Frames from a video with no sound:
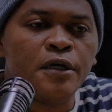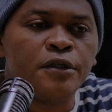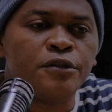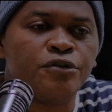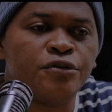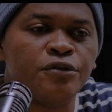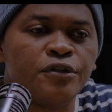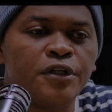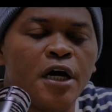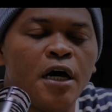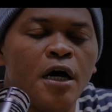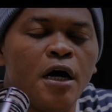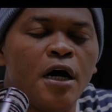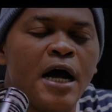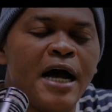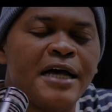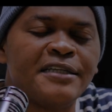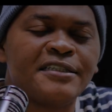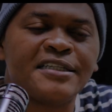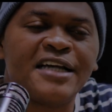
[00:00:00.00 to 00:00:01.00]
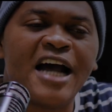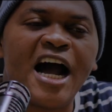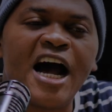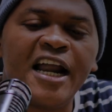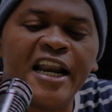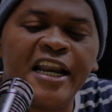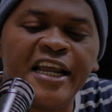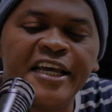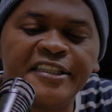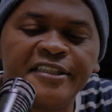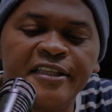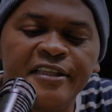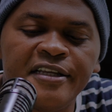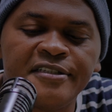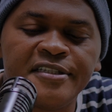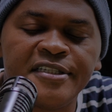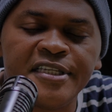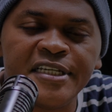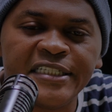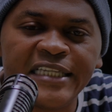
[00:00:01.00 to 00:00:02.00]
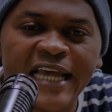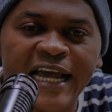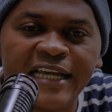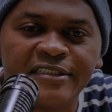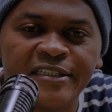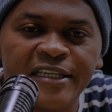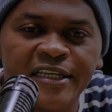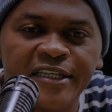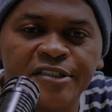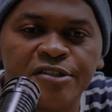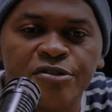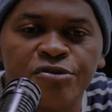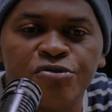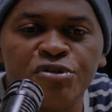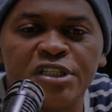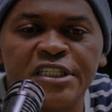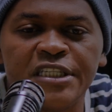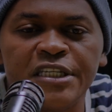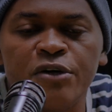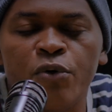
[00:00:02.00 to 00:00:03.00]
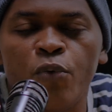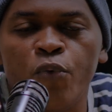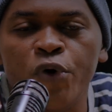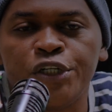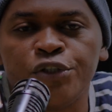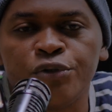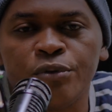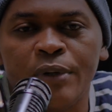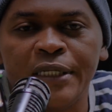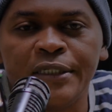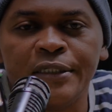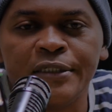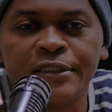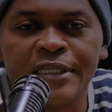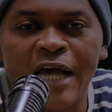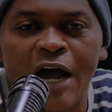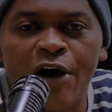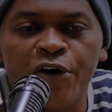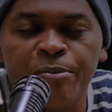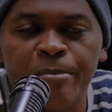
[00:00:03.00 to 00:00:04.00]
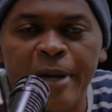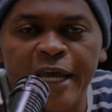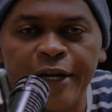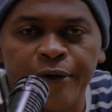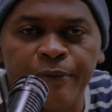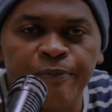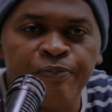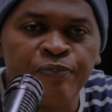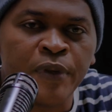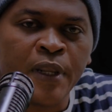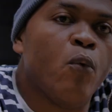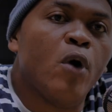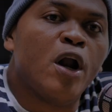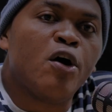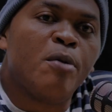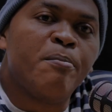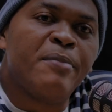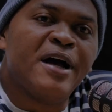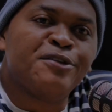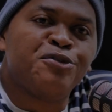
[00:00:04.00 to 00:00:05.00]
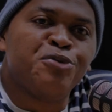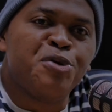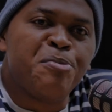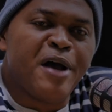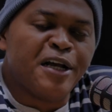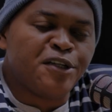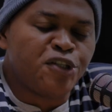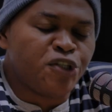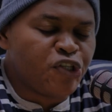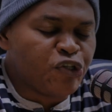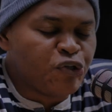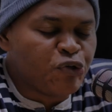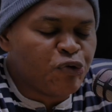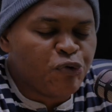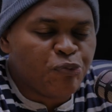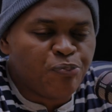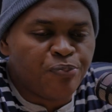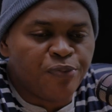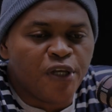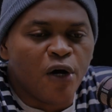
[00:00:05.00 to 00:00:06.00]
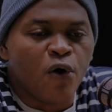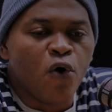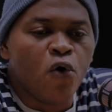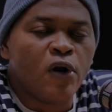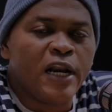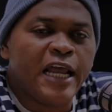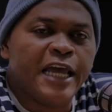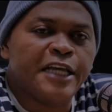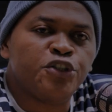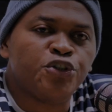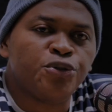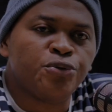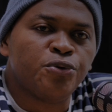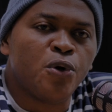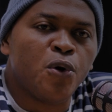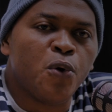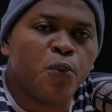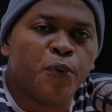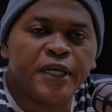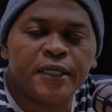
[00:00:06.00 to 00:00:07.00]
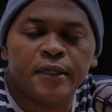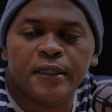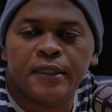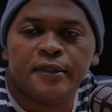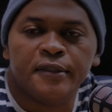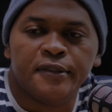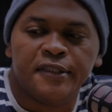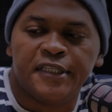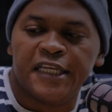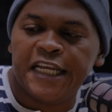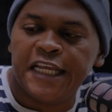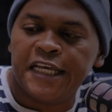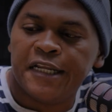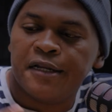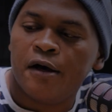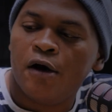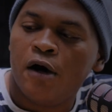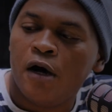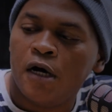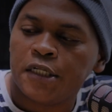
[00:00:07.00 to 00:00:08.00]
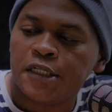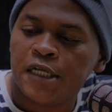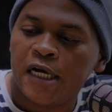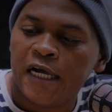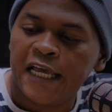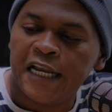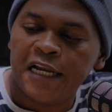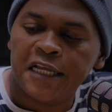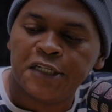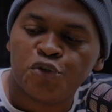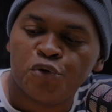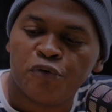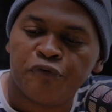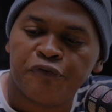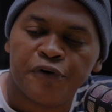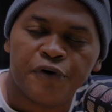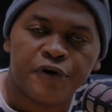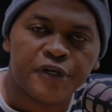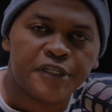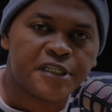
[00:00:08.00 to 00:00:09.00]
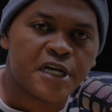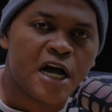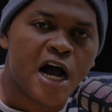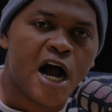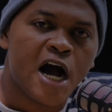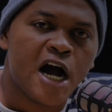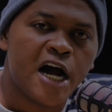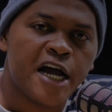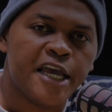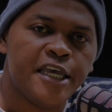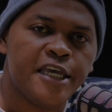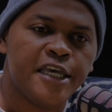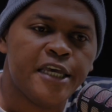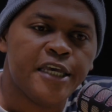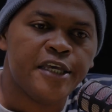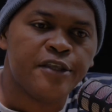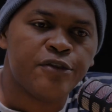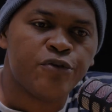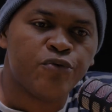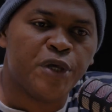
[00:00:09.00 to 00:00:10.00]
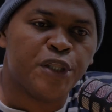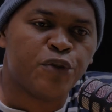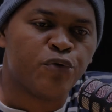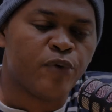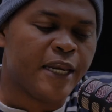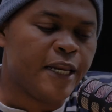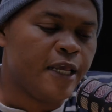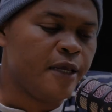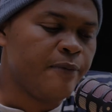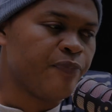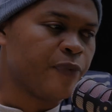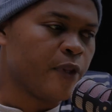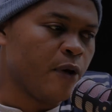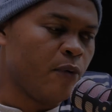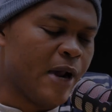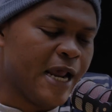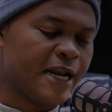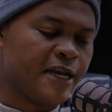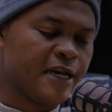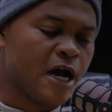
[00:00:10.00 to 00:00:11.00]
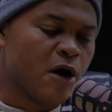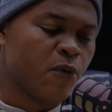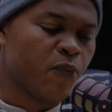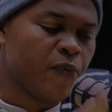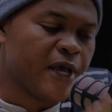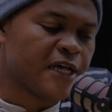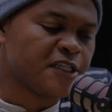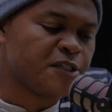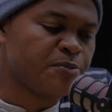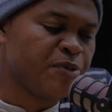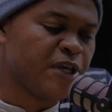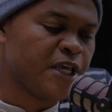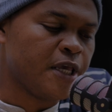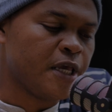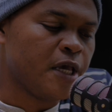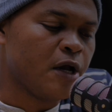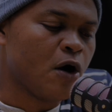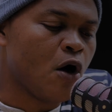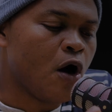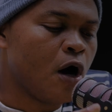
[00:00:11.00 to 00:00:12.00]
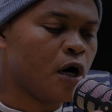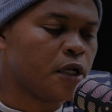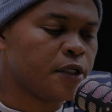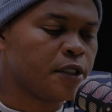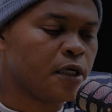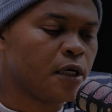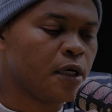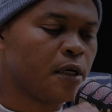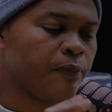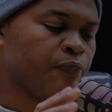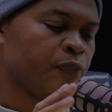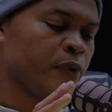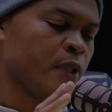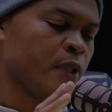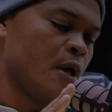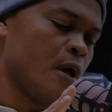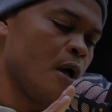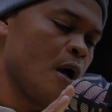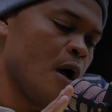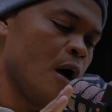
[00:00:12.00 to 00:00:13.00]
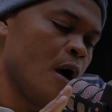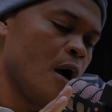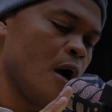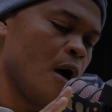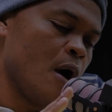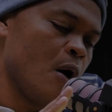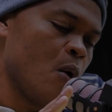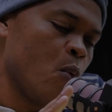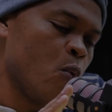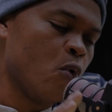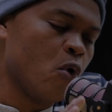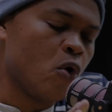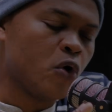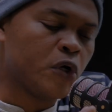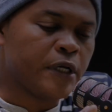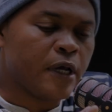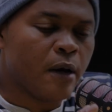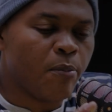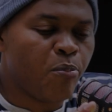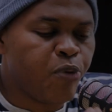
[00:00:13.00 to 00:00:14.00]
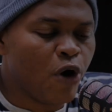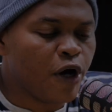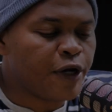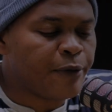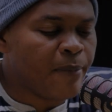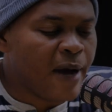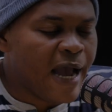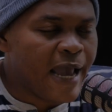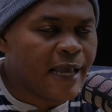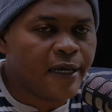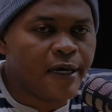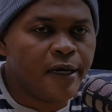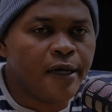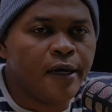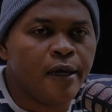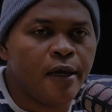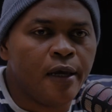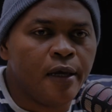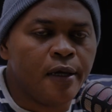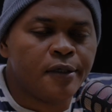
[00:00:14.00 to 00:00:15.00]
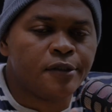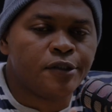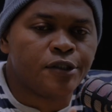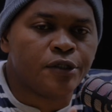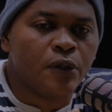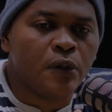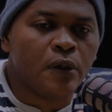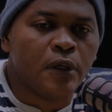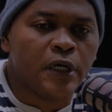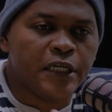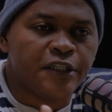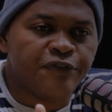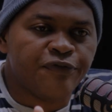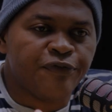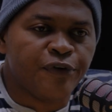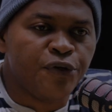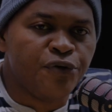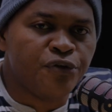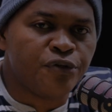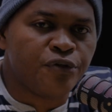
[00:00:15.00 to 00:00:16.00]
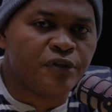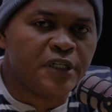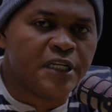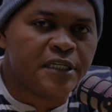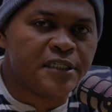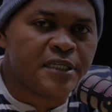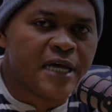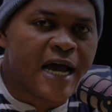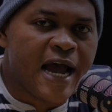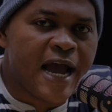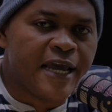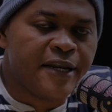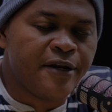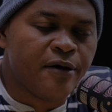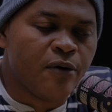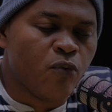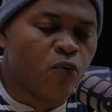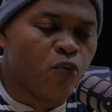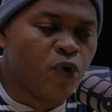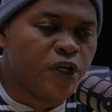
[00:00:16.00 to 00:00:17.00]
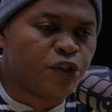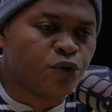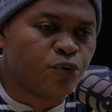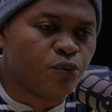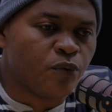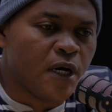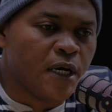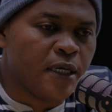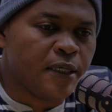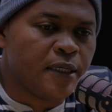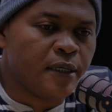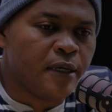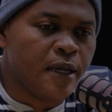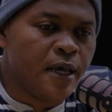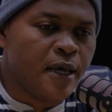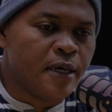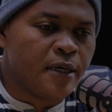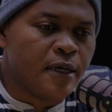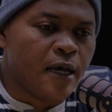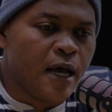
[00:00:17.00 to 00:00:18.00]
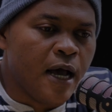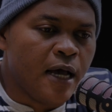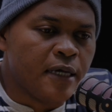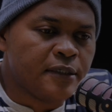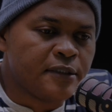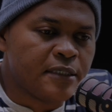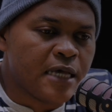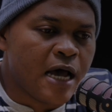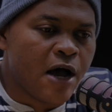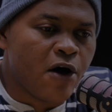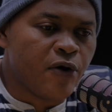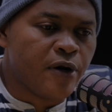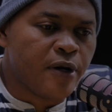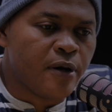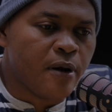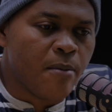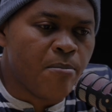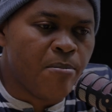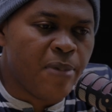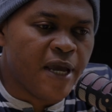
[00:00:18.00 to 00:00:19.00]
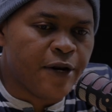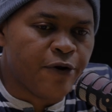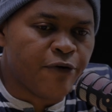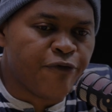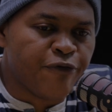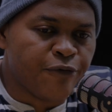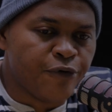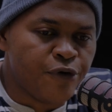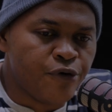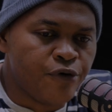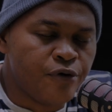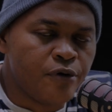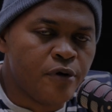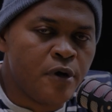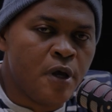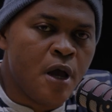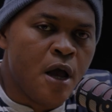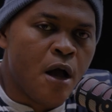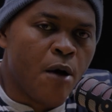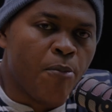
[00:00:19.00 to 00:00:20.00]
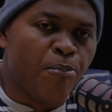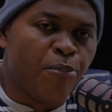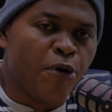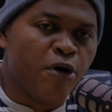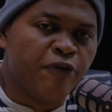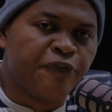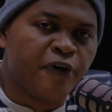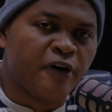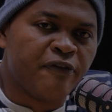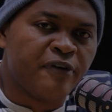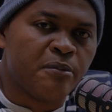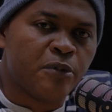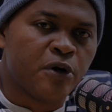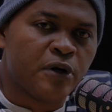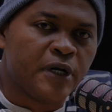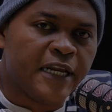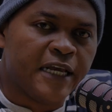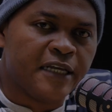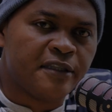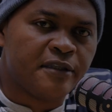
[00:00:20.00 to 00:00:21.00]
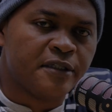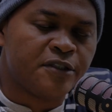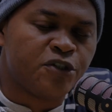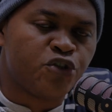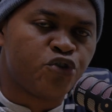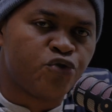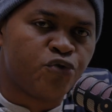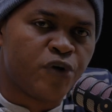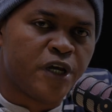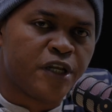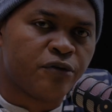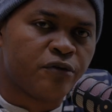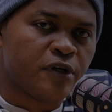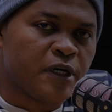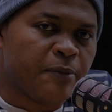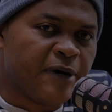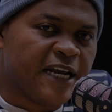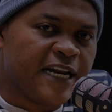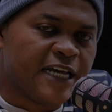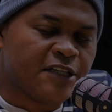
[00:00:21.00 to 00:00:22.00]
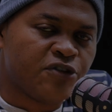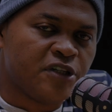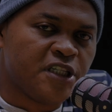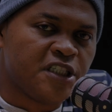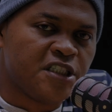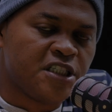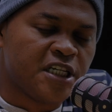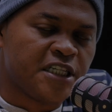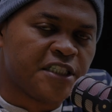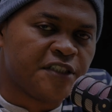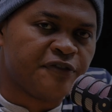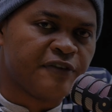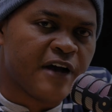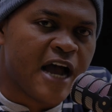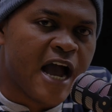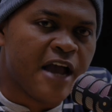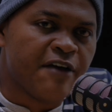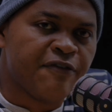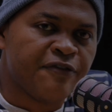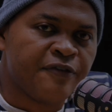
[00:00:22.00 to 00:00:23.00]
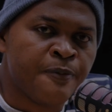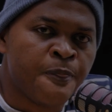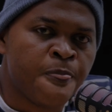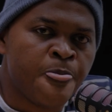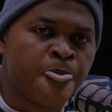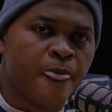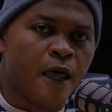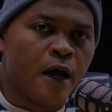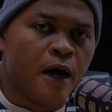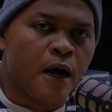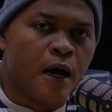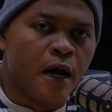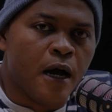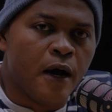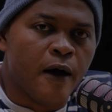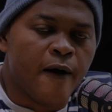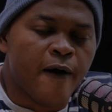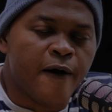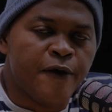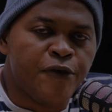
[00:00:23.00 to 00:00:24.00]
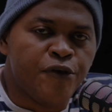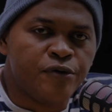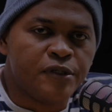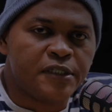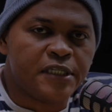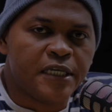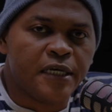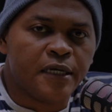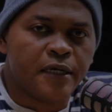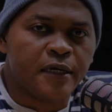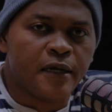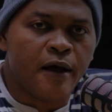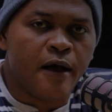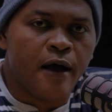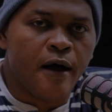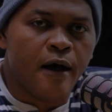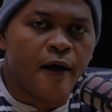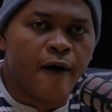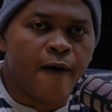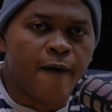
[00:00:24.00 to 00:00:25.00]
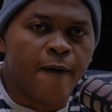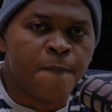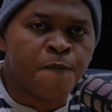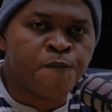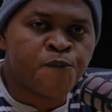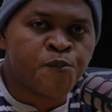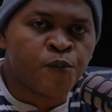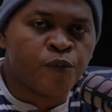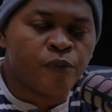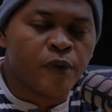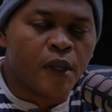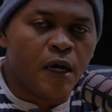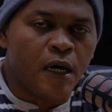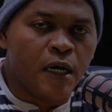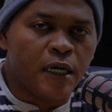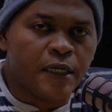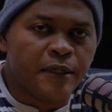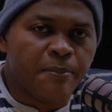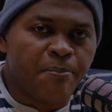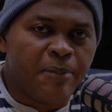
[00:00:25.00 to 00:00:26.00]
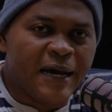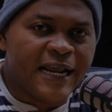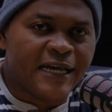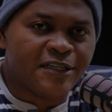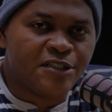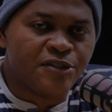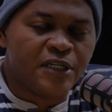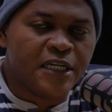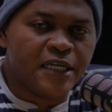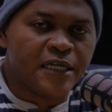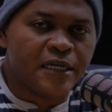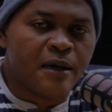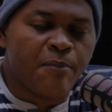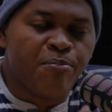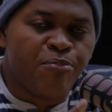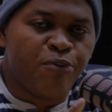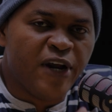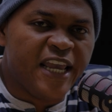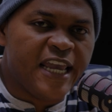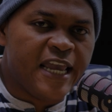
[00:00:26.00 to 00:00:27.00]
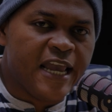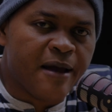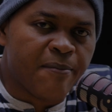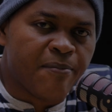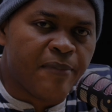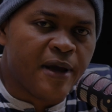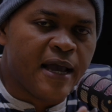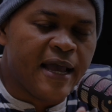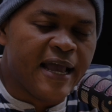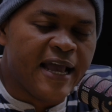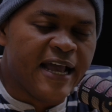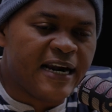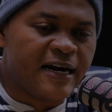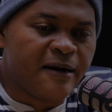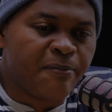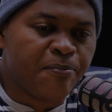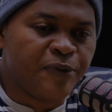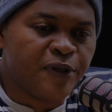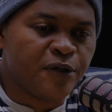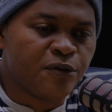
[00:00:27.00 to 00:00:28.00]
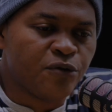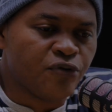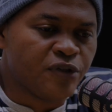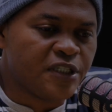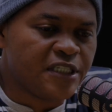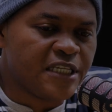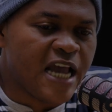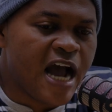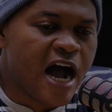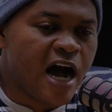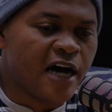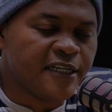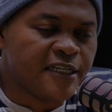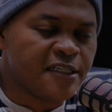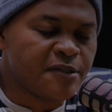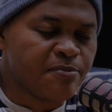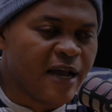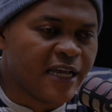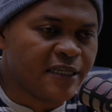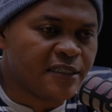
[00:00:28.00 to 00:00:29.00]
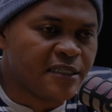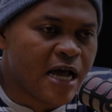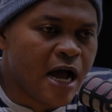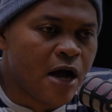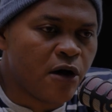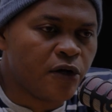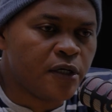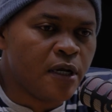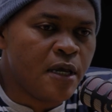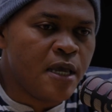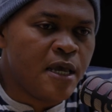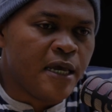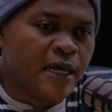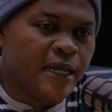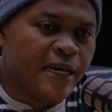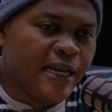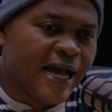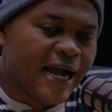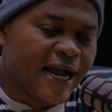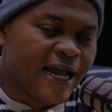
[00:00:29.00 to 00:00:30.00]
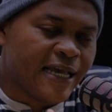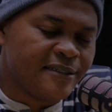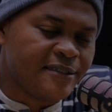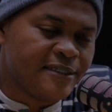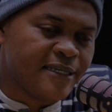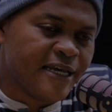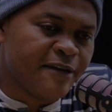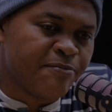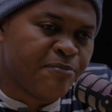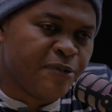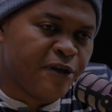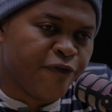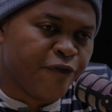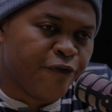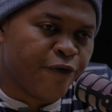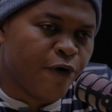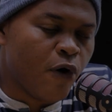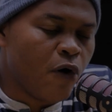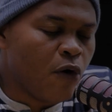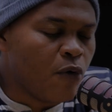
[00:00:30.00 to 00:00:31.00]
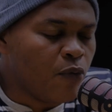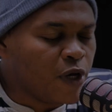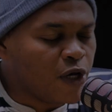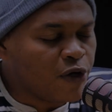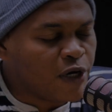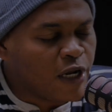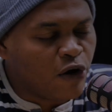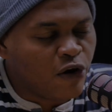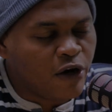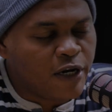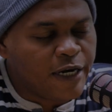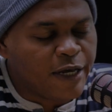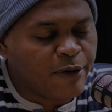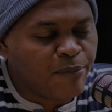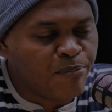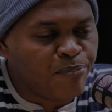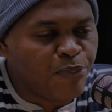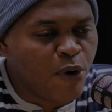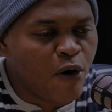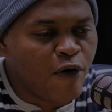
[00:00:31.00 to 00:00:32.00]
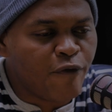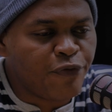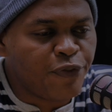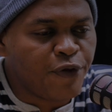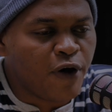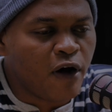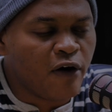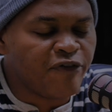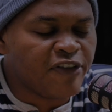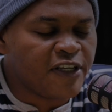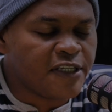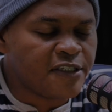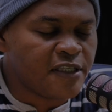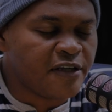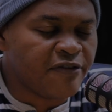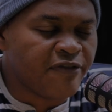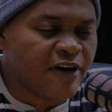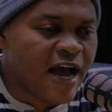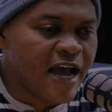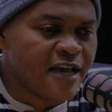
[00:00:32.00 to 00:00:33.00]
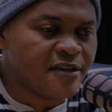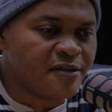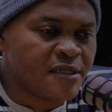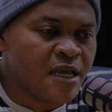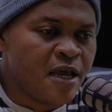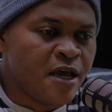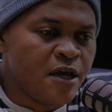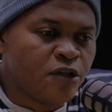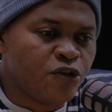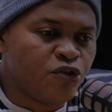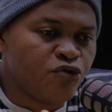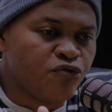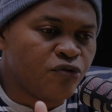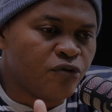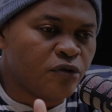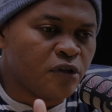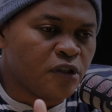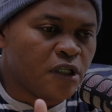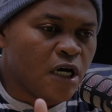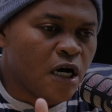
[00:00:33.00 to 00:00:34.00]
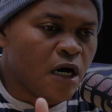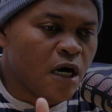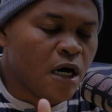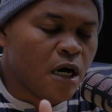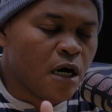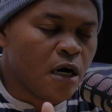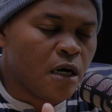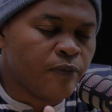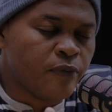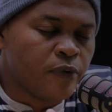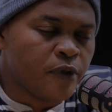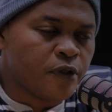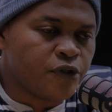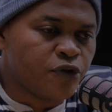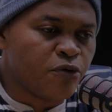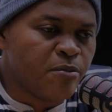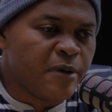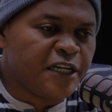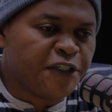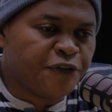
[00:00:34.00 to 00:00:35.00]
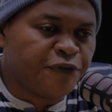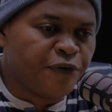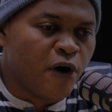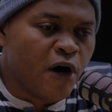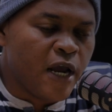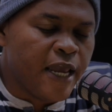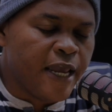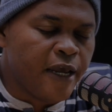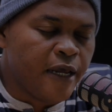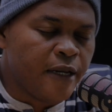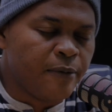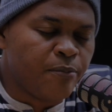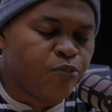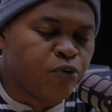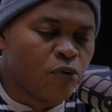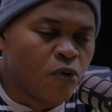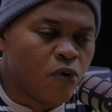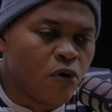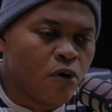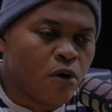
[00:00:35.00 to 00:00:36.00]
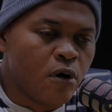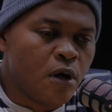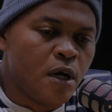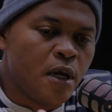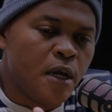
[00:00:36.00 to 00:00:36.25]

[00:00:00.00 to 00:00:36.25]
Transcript: to the Scarlett 6i6 to see which one sound better. Welcome back to Emax2. The whole intro, we did it on the Electro-Voice RE320. Right now, we are speaking on the Rode Pod mic. So it's for you to decide which one sound better for you. Both of them connected straight to the Panasonic GH5 using the Panasonic preamp help to see how this mic sound. And like I said before, we're gonna connect both of these devices to the Zoom H4n Pro